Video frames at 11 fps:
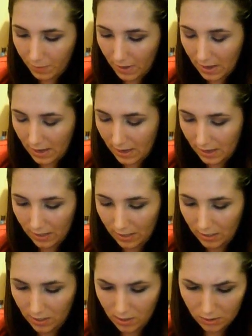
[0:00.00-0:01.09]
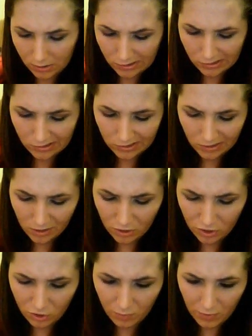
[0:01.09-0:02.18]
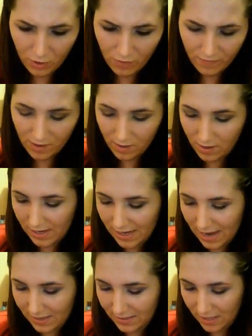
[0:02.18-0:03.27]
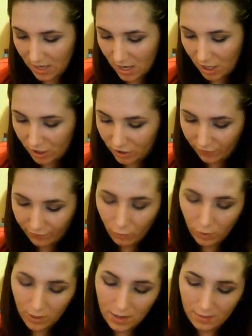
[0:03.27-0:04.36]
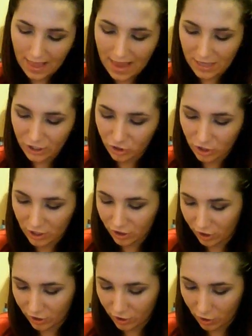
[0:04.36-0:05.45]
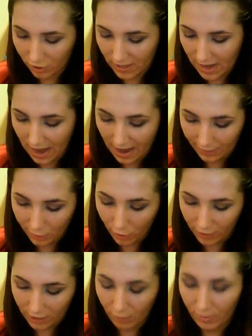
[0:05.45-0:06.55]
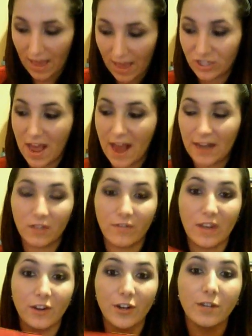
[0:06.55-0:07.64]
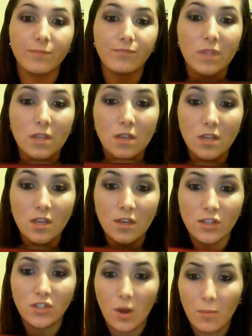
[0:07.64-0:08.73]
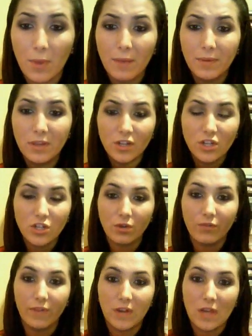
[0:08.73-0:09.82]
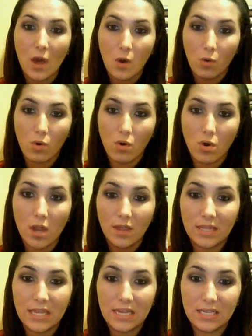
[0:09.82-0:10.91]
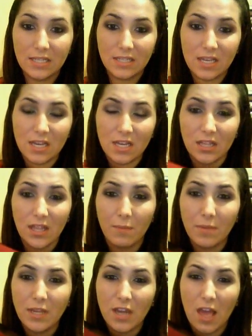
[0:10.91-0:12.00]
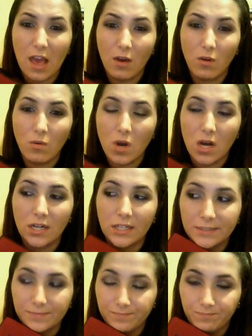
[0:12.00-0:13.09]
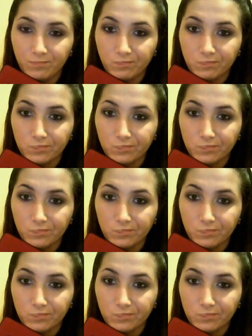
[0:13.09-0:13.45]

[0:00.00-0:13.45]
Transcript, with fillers: by Supernova, I guess, Sephora Lash Stretcher, Tarte, and Cargo Lash Activator. So I'm probably going to do a video on these. Let me know um,